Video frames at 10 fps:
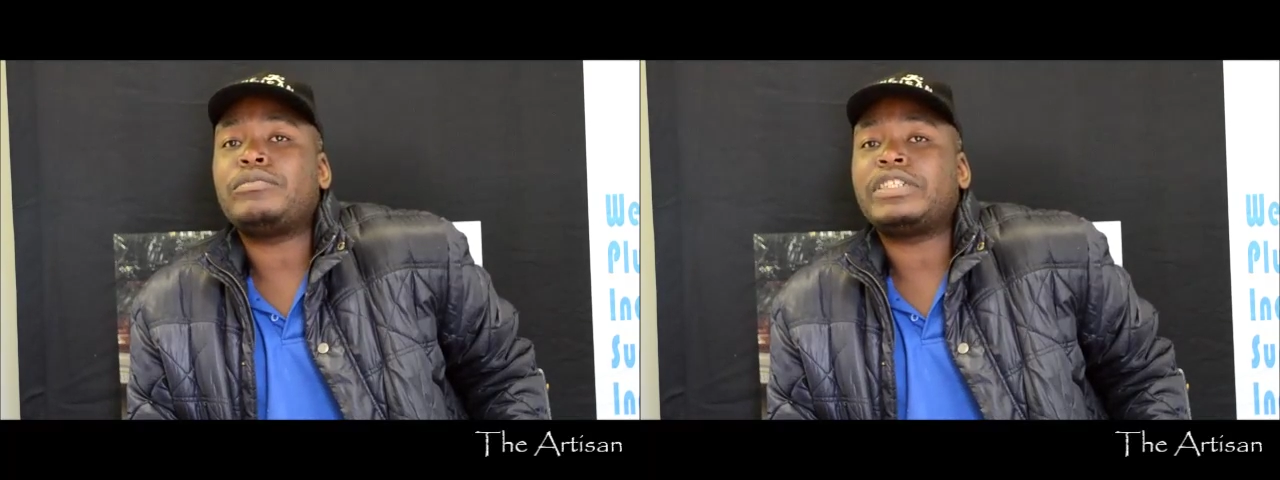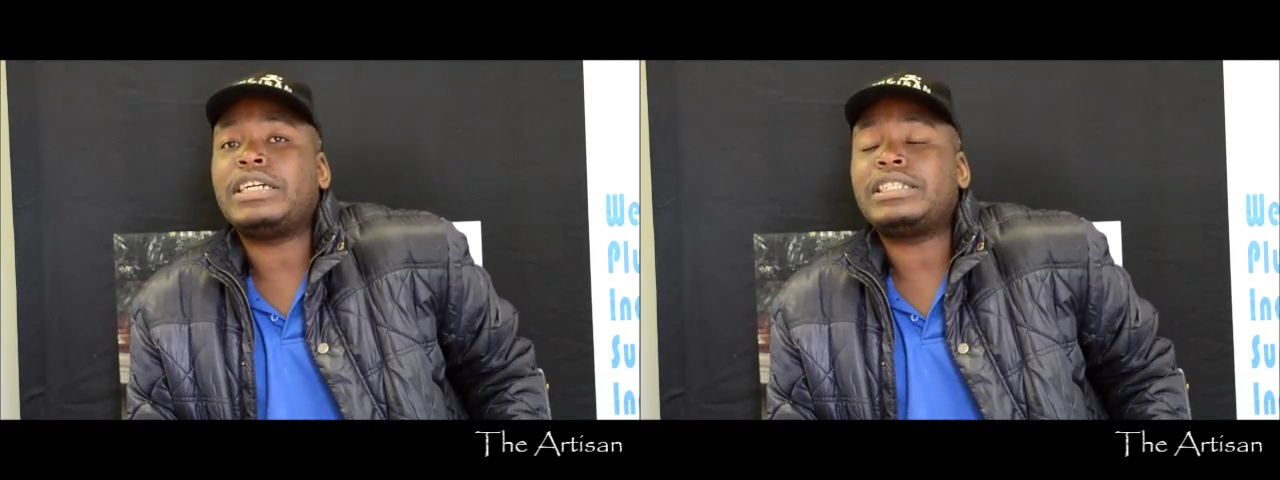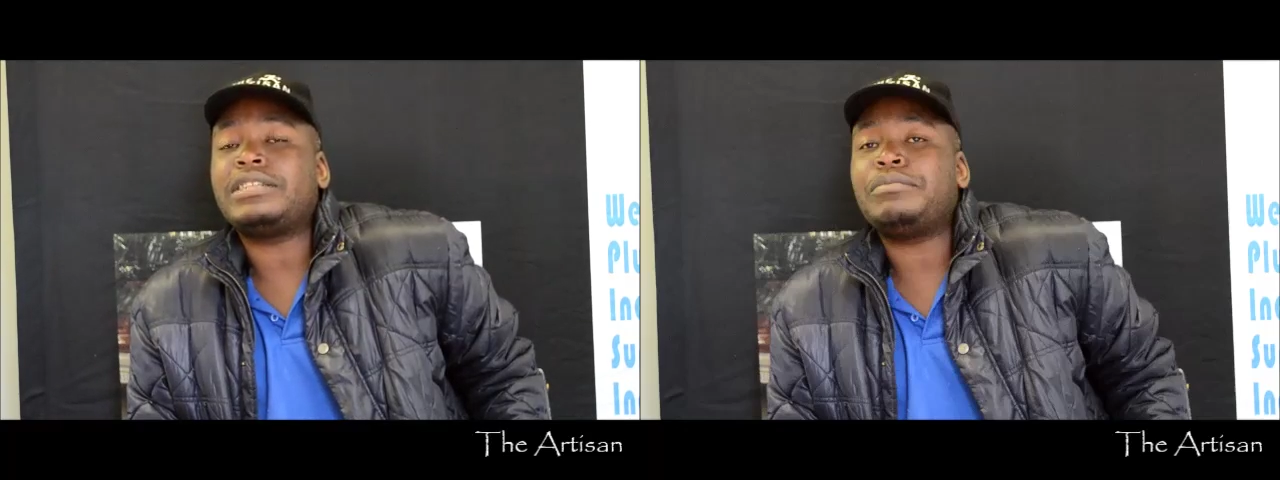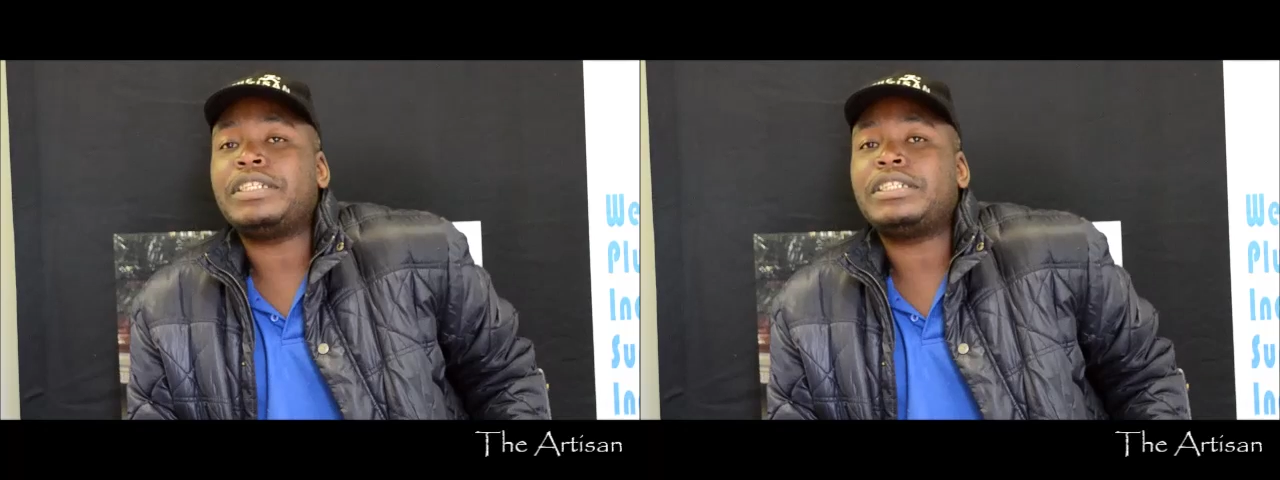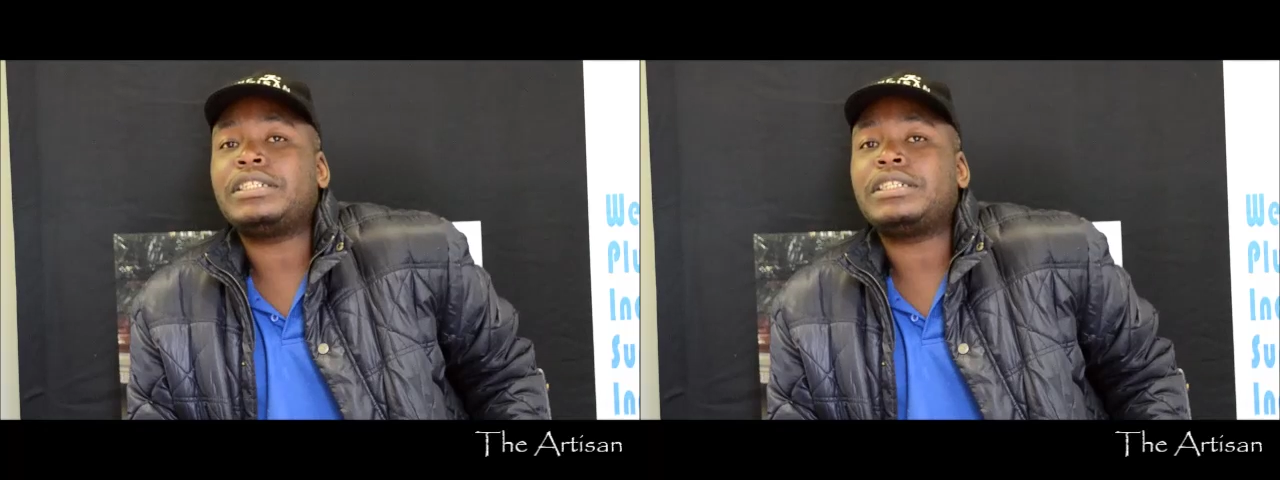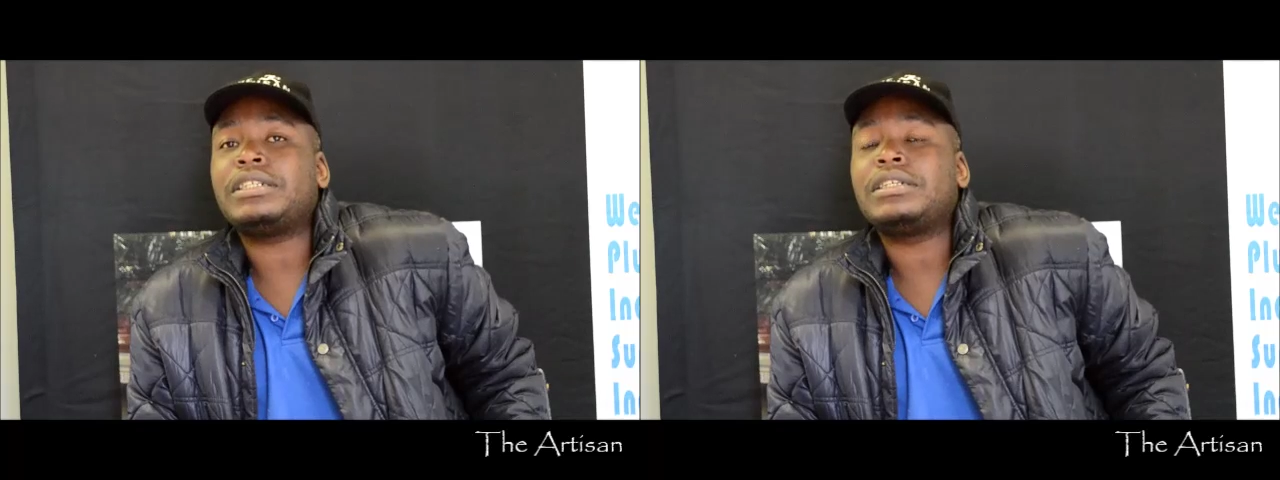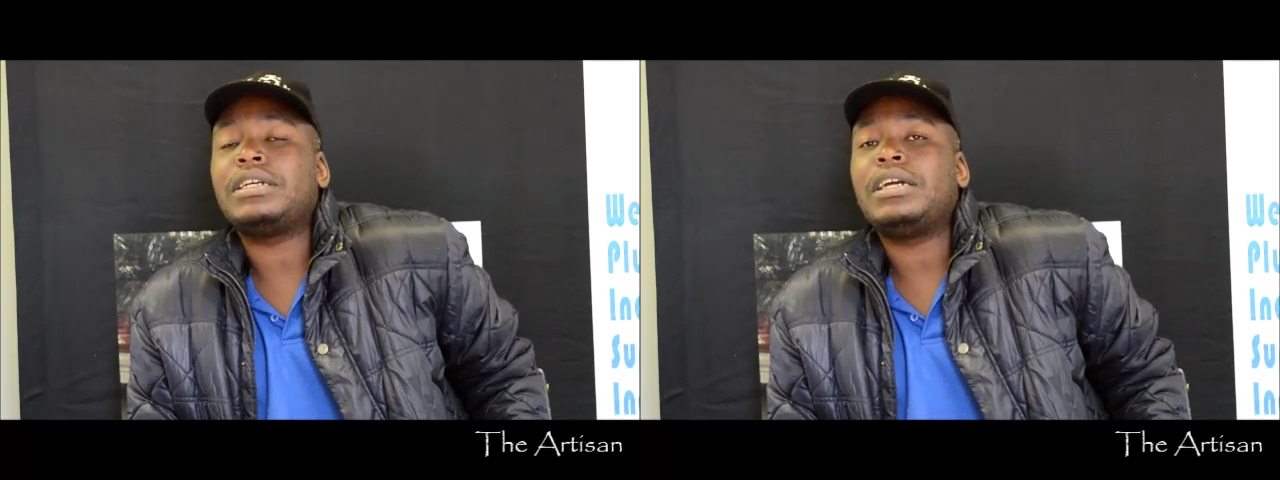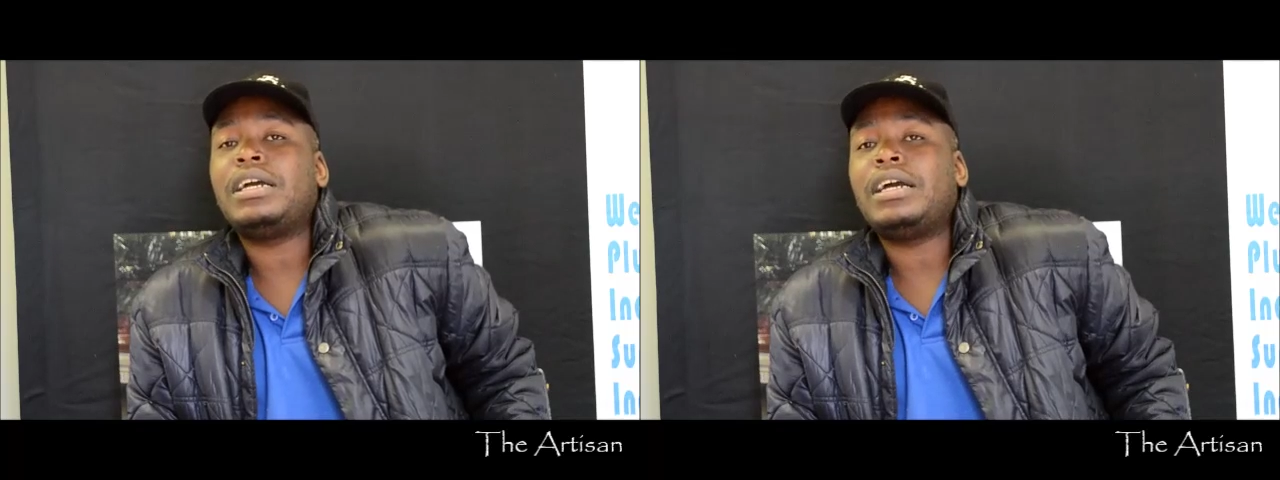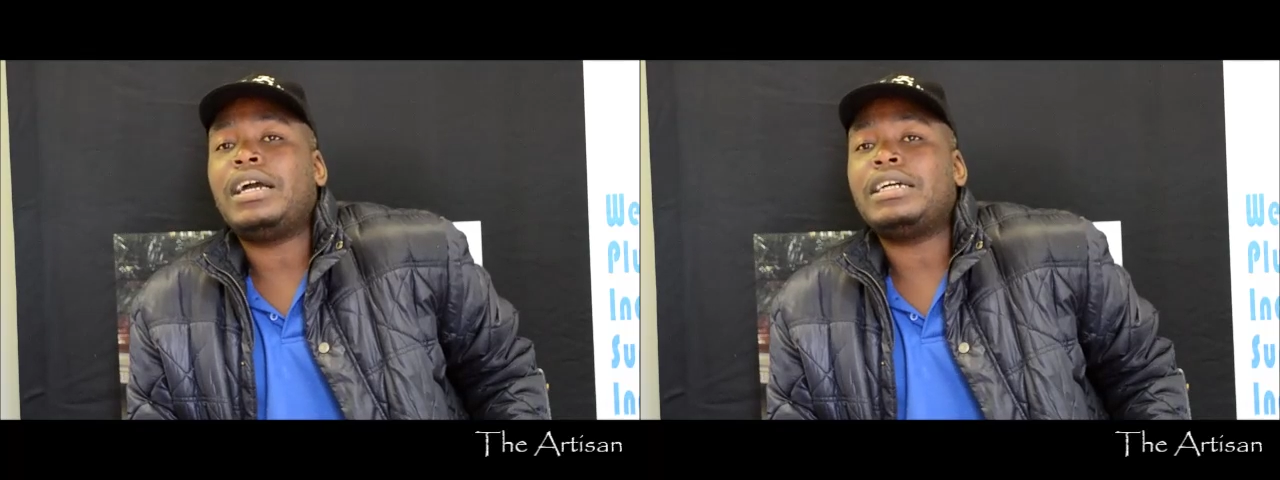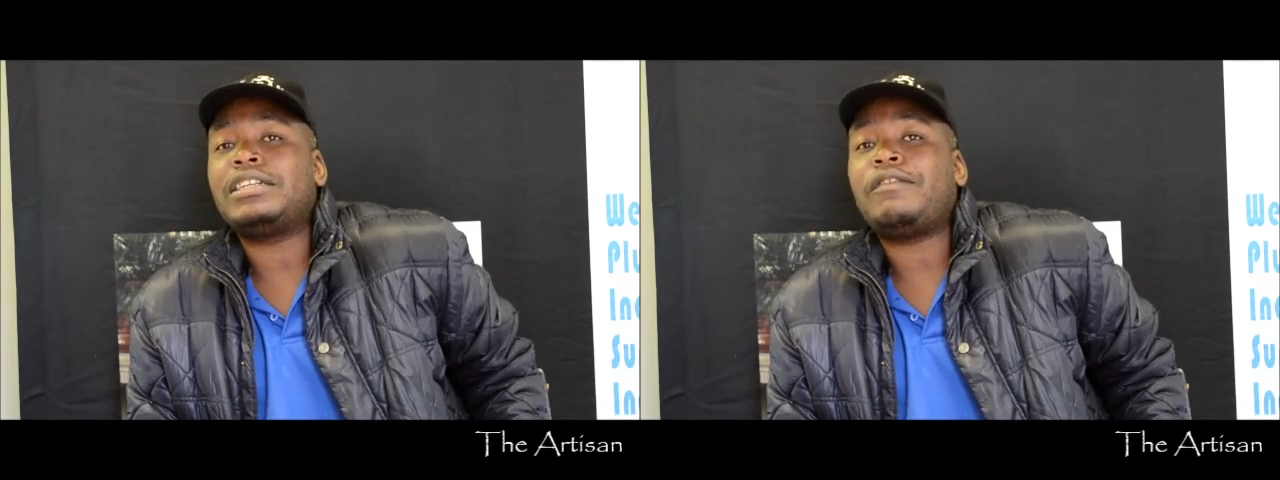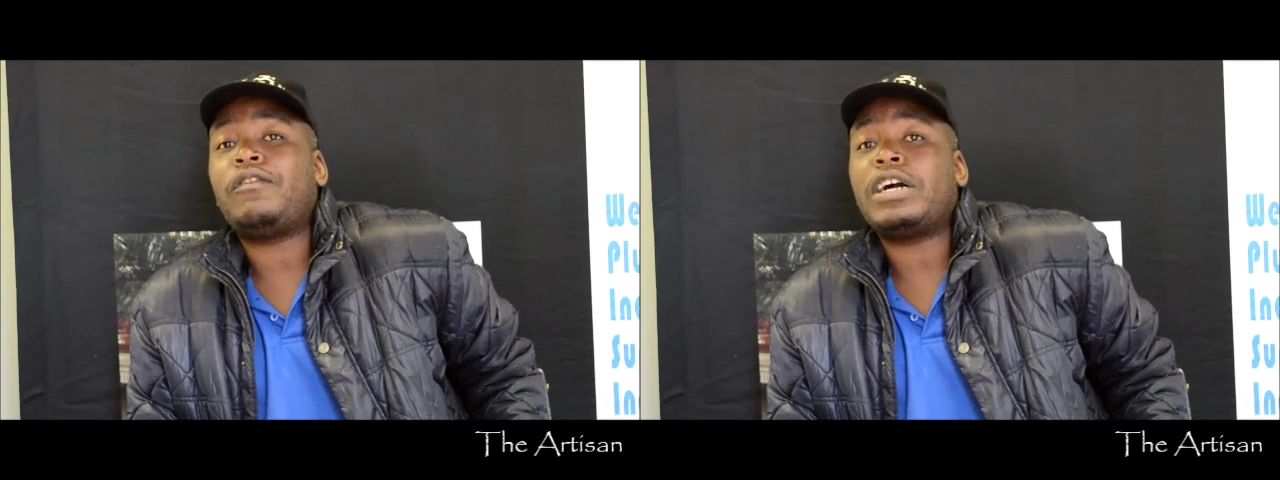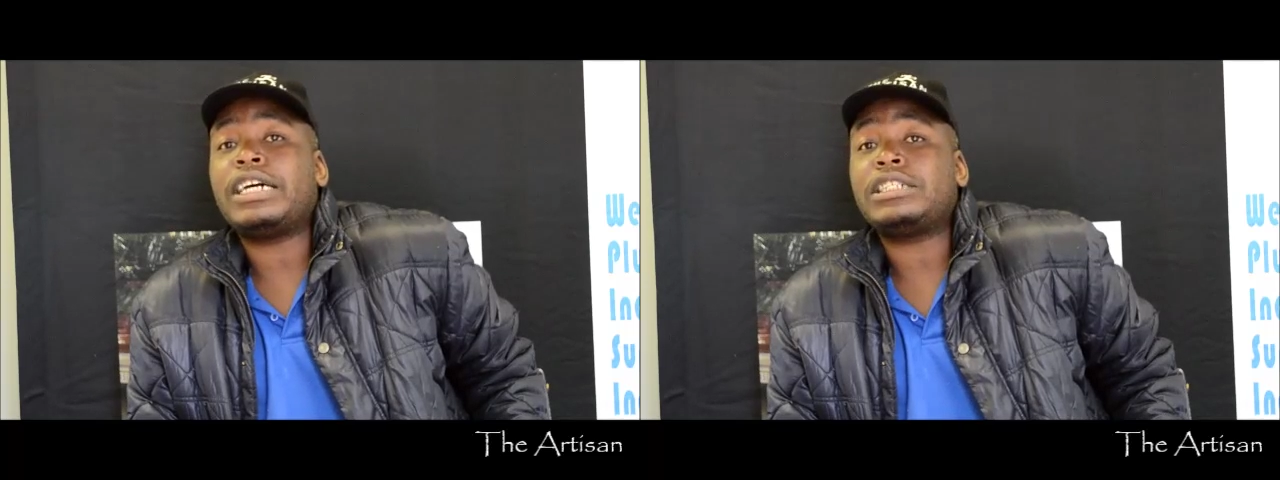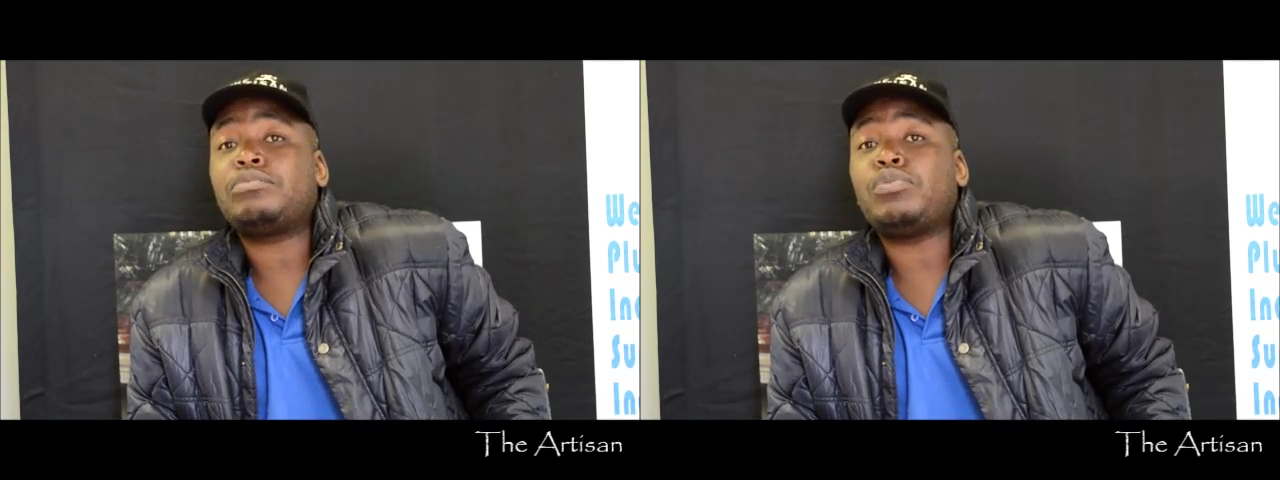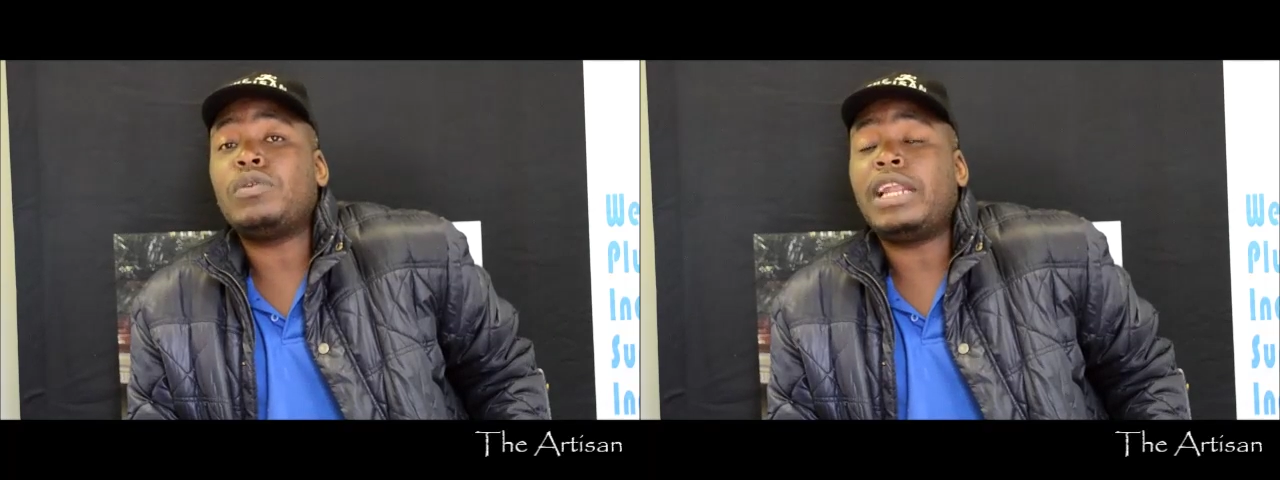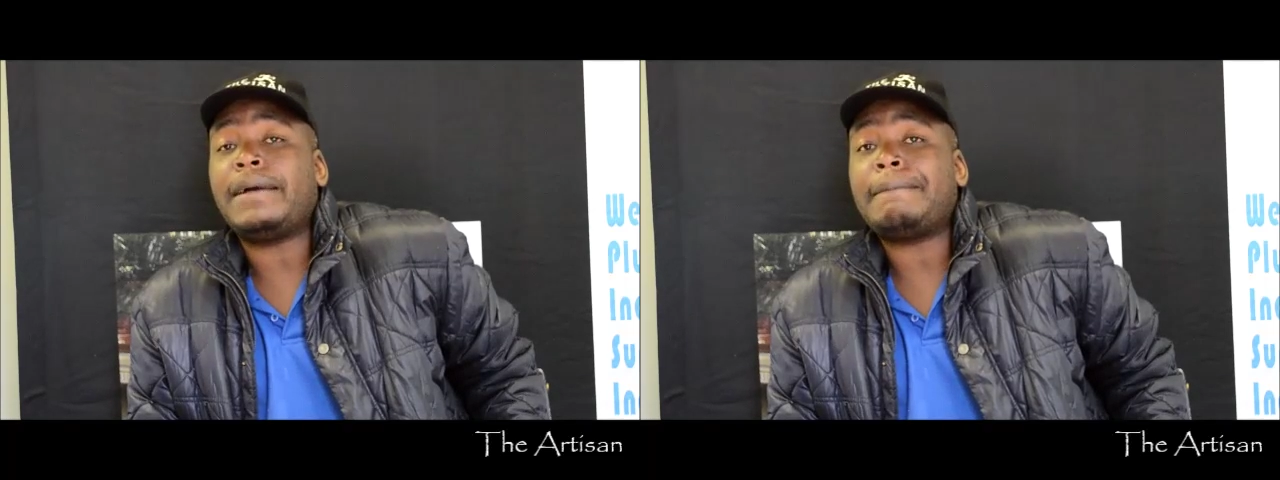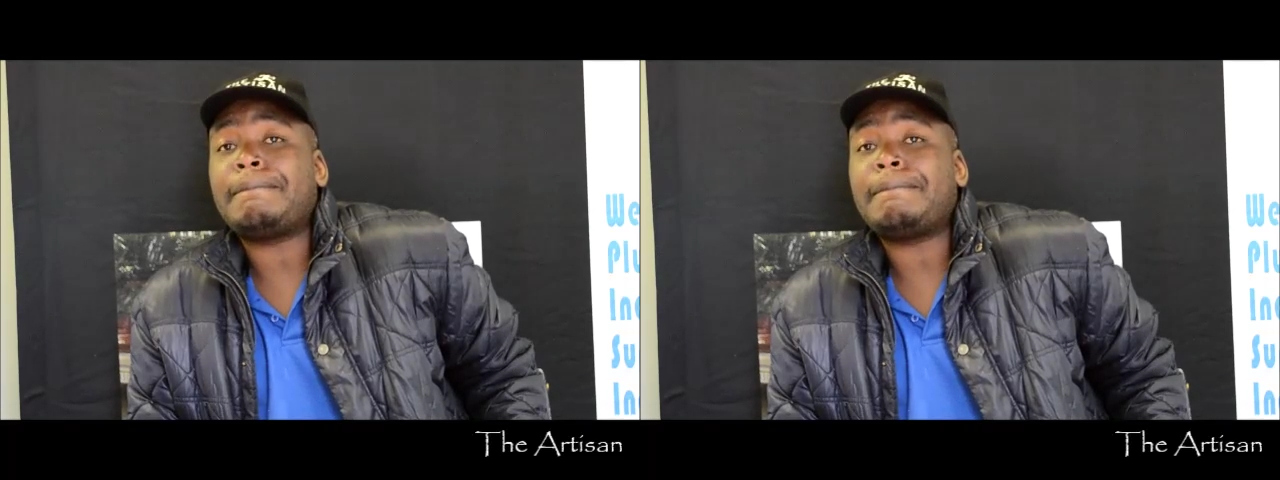Muzansi Magic as a focus puller.